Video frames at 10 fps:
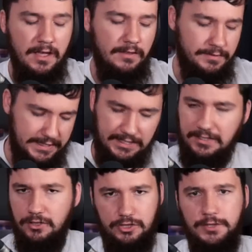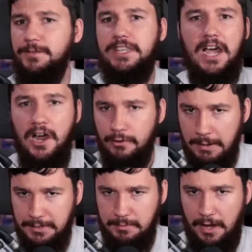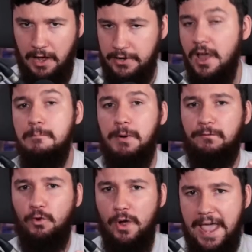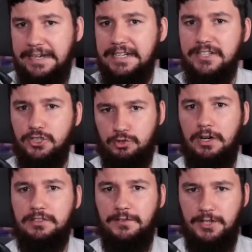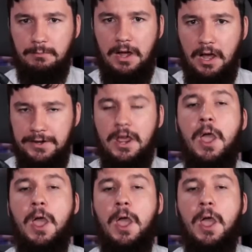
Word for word: This is not just for the RM command, but for any destructive command,